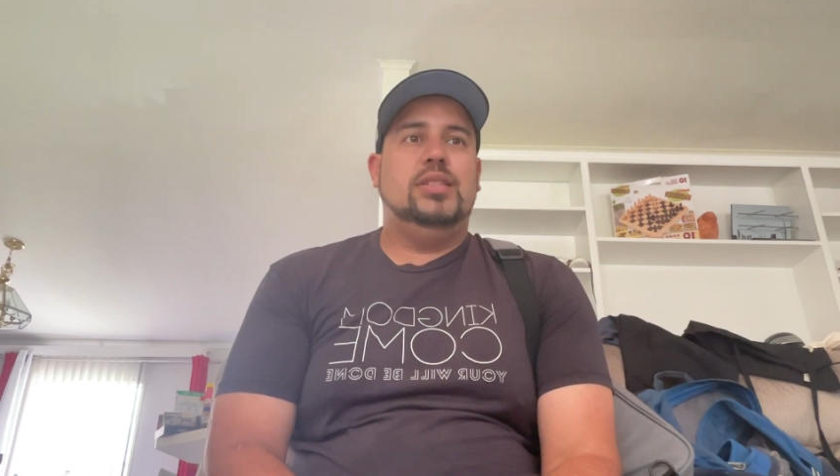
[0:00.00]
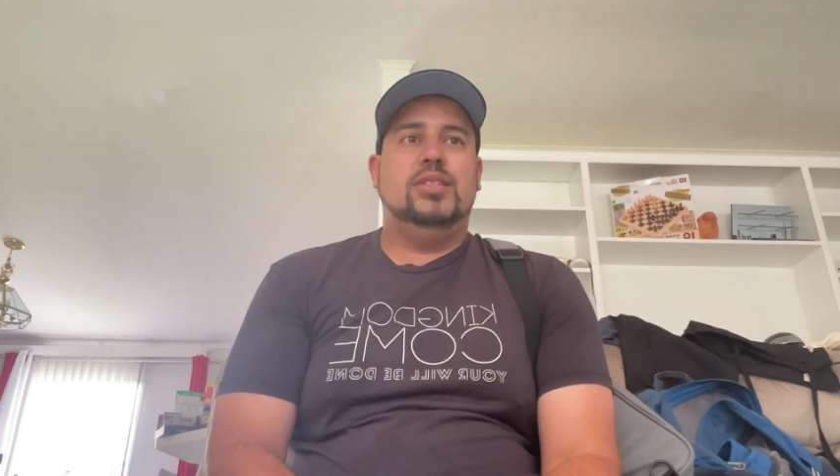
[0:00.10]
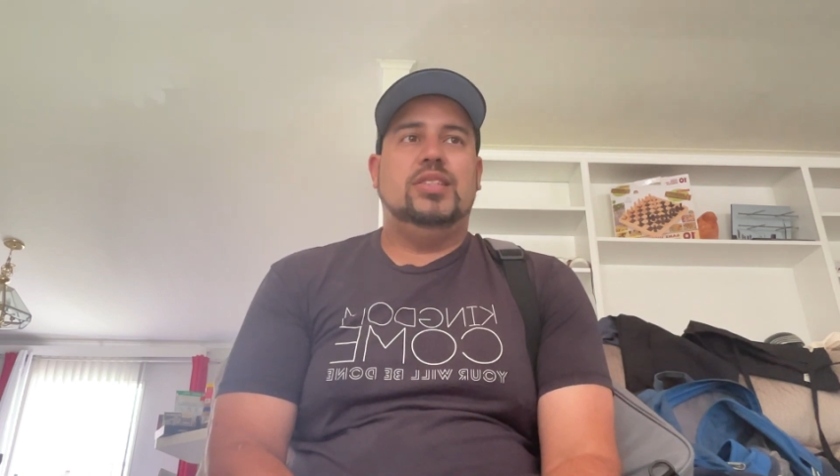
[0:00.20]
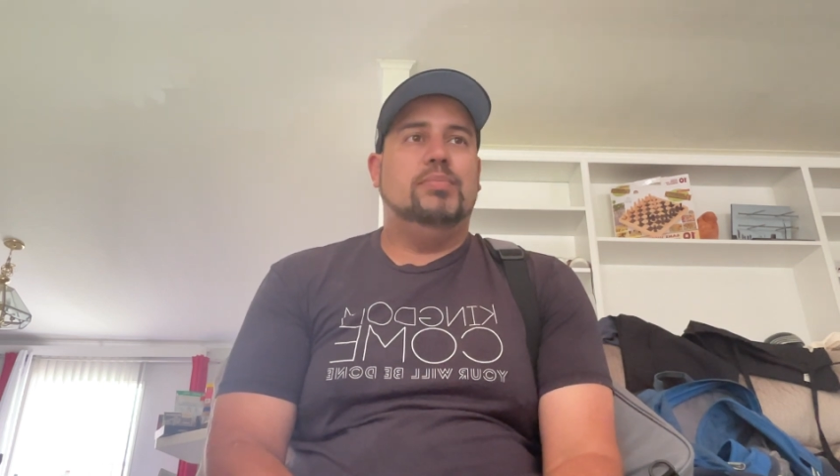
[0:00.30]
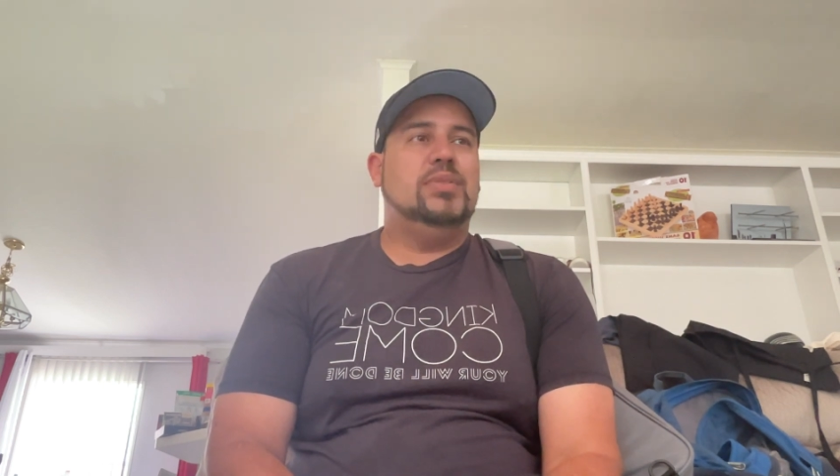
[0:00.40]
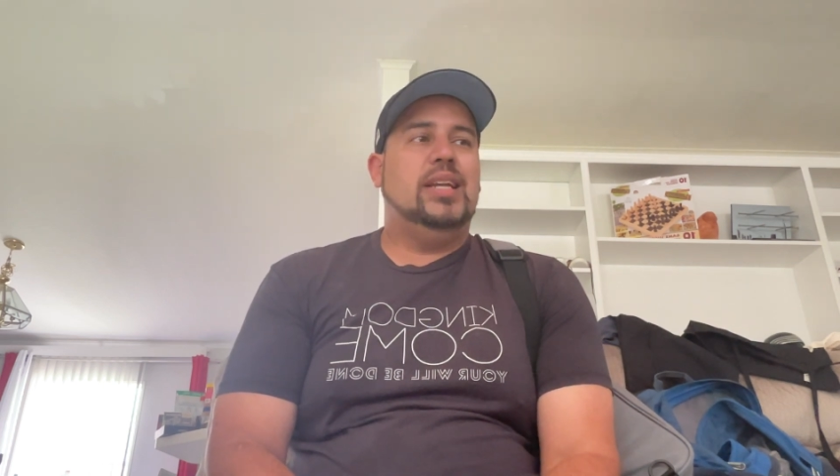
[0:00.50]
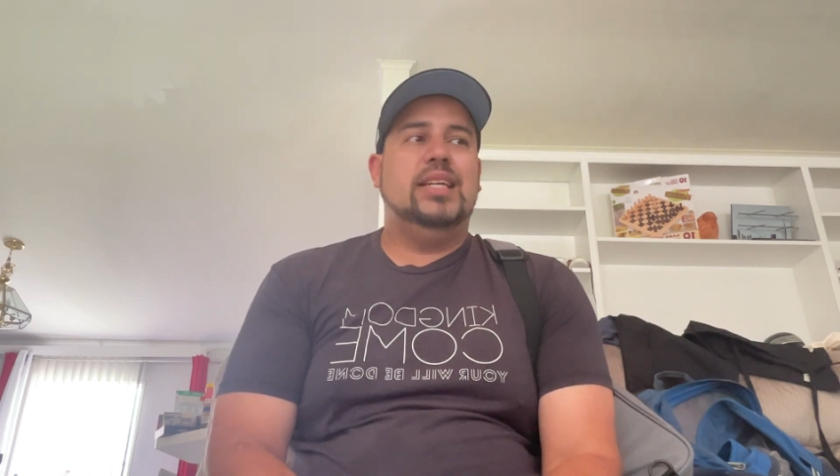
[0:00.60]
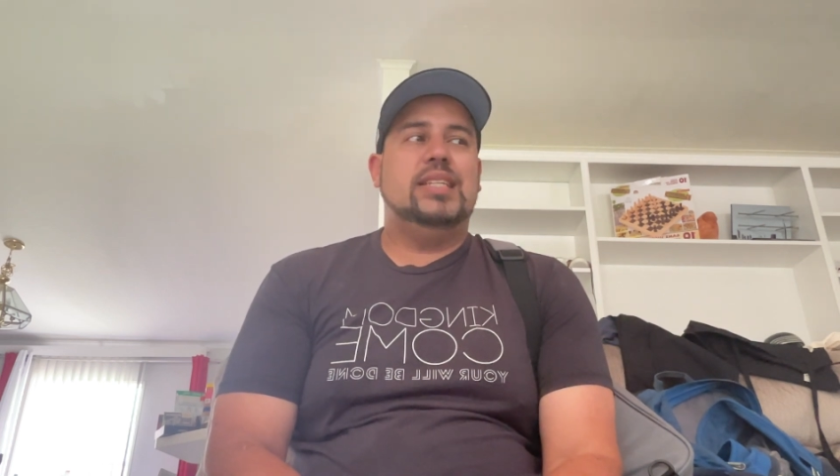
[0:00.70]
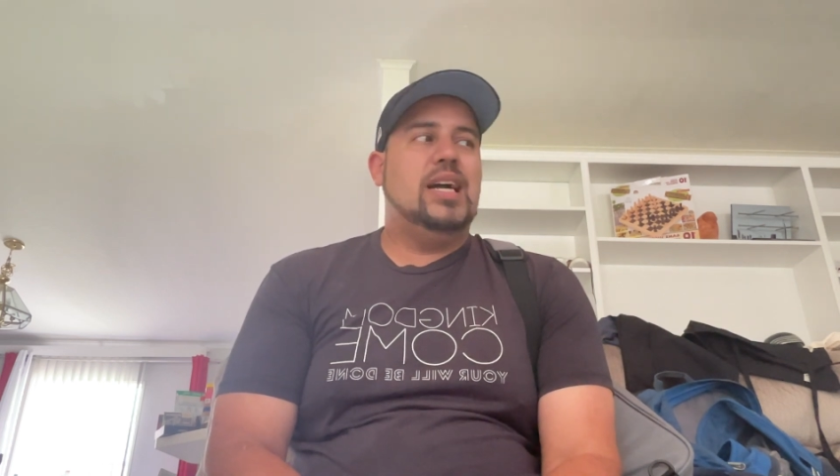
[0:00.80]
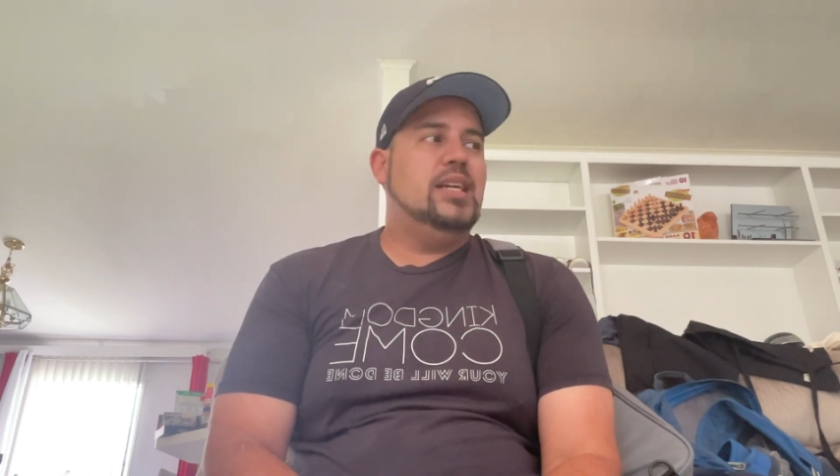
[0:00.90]
something
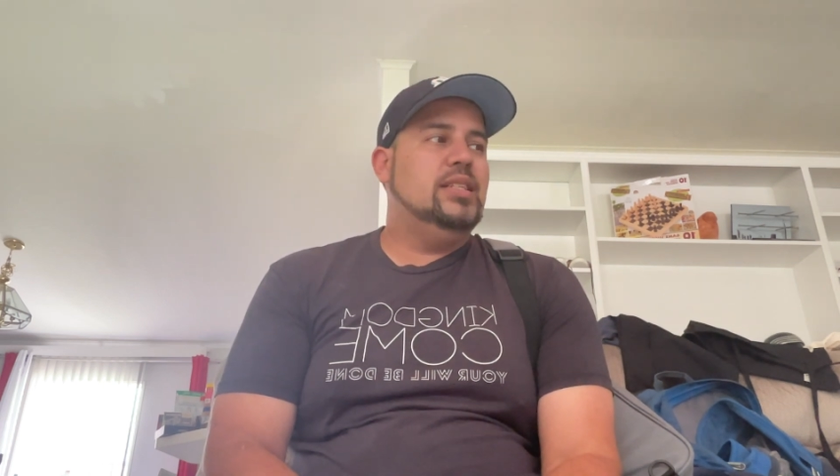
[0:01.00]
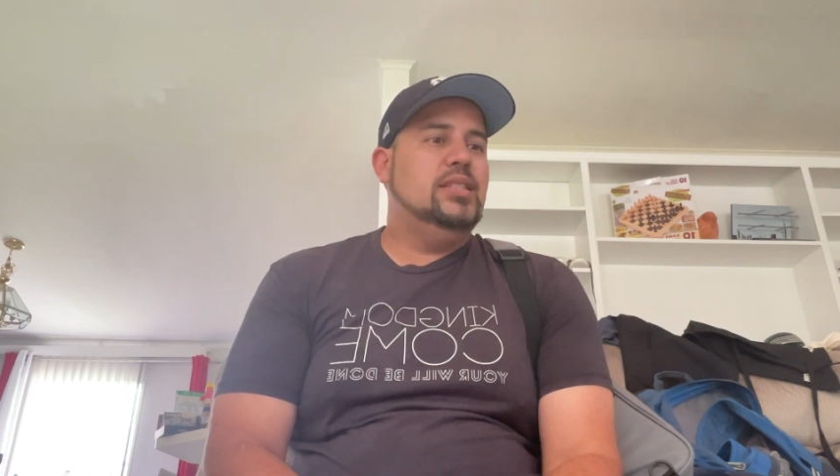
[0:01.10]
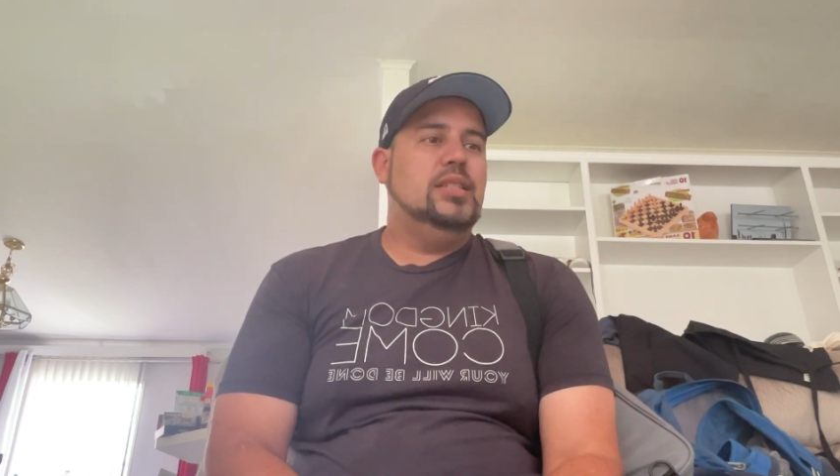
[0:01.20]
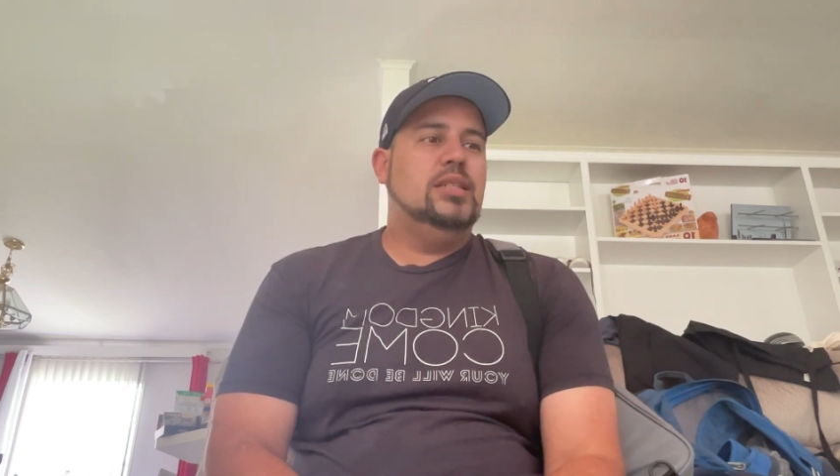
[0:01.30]
like that.